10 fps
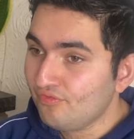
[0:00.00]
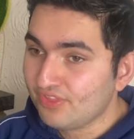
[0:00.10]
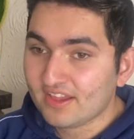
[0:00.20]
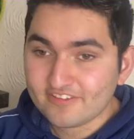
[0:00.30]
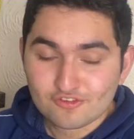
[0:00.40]

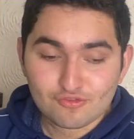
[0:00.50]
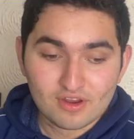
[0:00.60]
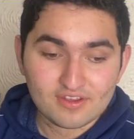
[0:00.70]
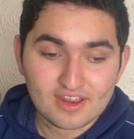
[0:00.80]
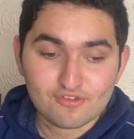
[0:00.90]
that's a
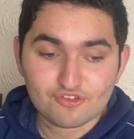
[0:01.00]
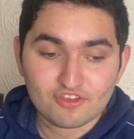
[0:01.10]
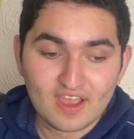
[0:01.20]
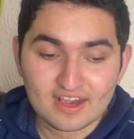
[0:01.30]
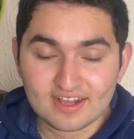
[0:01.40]
strange, dangerous
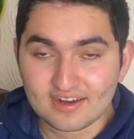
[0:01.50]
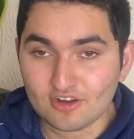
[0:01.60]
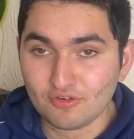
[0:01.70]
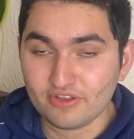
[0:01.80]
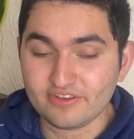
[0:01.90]
attack that can
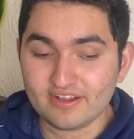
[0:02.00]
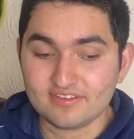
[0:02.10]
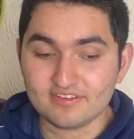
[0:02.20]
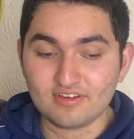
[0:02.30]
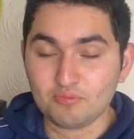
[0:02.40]
create
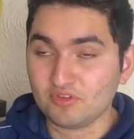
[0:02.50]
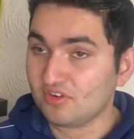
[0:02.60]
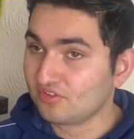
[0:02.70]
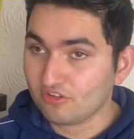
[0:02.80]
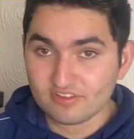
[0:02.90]
chances. Real Madrid,
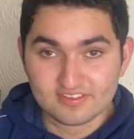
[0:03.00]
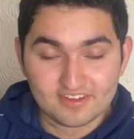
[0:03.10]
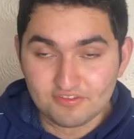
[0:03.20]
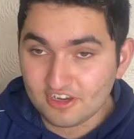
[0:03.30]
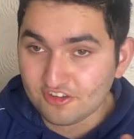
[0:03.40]
of course, said
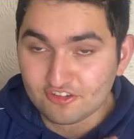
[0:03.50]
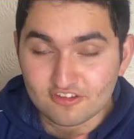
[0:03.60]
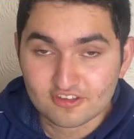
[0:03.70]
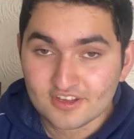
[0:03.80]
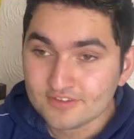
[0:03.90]

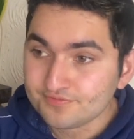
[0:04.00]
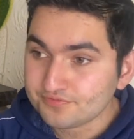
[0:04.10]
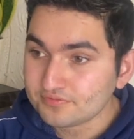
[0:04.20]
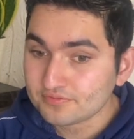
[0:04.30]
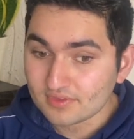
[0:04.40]
Vinicius
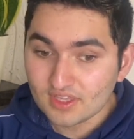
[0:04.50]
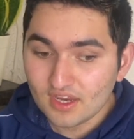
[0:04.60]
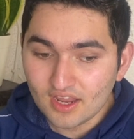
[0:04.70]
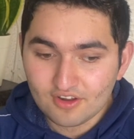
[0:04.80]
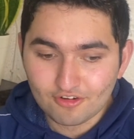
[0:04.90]

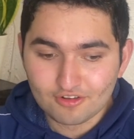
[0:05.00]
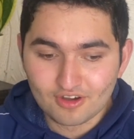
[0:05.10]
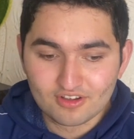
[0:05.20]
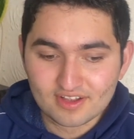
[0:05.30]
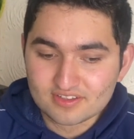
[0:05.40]
and
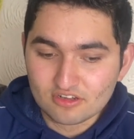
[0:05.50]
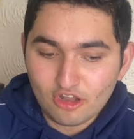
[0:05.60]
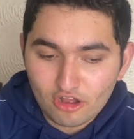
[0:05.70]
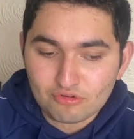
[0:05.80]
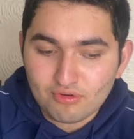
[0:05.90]
Rodrigo, that's a
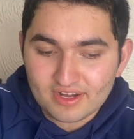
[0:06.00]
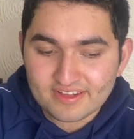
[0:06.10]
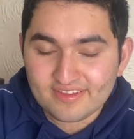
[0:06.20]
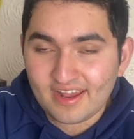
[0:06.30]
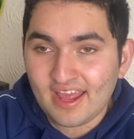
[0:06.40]
lot of
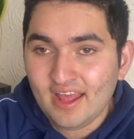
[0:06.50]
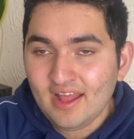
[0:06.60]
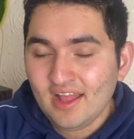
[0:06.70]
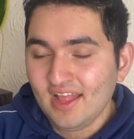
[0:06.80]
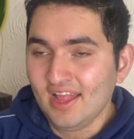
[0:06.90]
quality there.
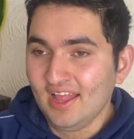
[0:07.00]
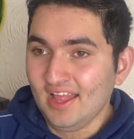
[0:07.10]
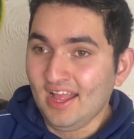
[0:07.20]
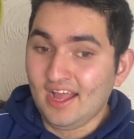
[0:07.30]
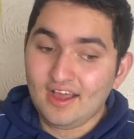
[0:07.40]

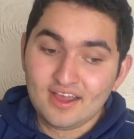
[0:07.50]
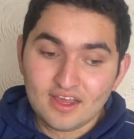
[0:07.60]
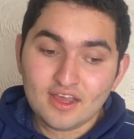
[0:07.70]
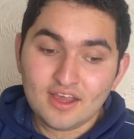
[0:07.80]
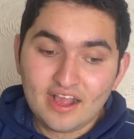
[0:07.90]

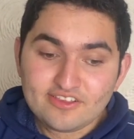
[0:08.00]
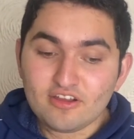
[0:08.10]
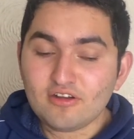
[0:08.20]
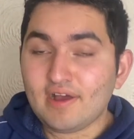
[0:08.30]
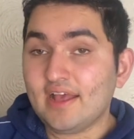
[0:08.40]
I don't
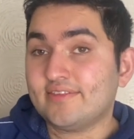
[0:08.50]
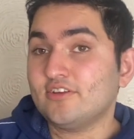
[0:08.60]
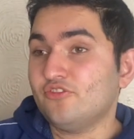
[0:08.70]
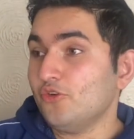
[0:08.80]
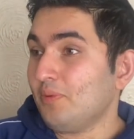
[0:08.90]
know why I still
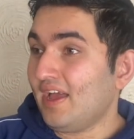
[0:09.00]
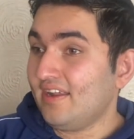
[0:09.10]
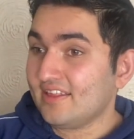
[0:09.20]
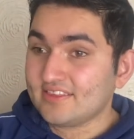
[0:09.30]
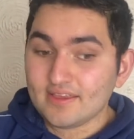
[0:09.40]
feel Bayern. I
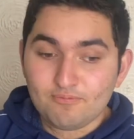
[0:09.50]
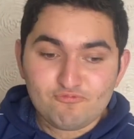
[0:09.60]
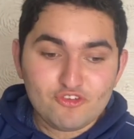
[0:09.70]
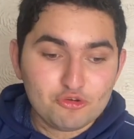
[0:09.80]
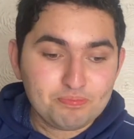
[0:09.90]
think I
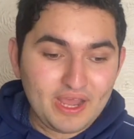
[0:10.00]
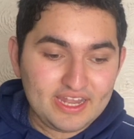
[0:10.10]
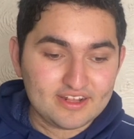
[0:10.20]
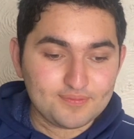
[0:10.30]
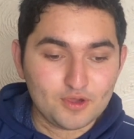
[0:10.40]
feel Bayern
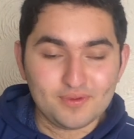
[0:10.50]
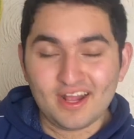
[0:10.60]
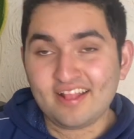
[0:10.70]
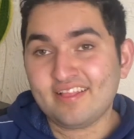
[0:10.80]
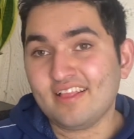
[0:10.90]
at the moment. I
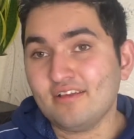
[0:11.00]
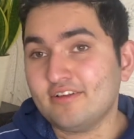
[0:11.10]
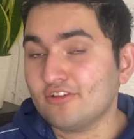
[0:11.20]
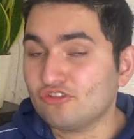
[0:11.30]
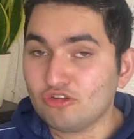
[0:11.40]

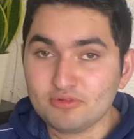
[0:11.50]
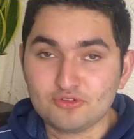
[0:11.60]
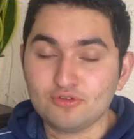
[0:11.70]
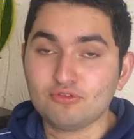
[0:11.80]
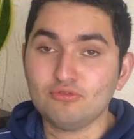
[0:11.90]
think Thomas
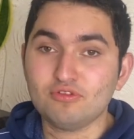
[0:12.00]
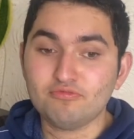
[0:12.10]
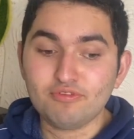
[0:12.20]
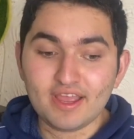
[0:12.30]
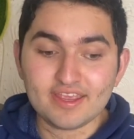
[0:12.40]
Tuchel, the
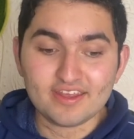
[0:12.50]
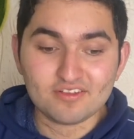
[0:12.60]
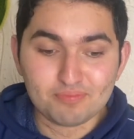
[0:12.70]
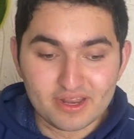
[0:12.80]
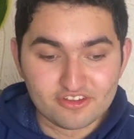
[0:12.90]
way he's
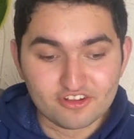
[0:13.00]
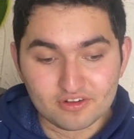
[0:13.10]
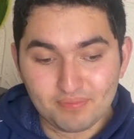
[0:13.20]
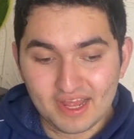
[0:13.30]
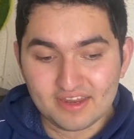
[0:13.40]
managing
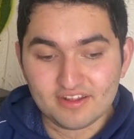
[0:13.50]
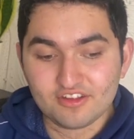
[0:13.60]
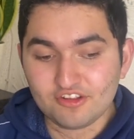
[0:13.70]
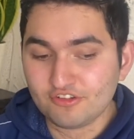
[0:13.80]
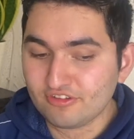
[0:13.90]
Bayern in
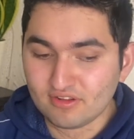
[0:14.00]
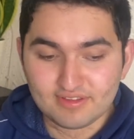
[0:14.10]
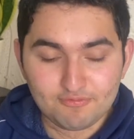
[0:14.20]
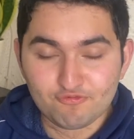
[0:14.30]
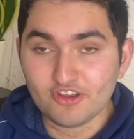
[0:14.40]
the UCL, they
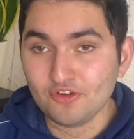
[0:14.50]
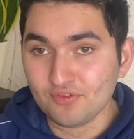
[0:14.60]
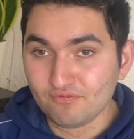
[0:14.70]
feel